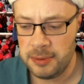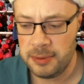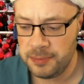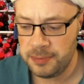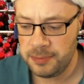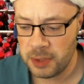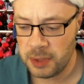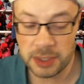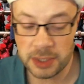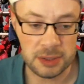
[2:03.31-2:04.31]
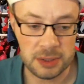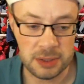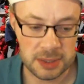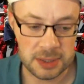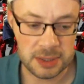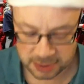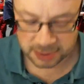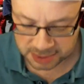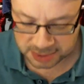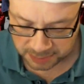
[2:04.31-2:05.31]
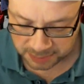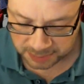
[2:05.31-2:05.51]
questions that some people have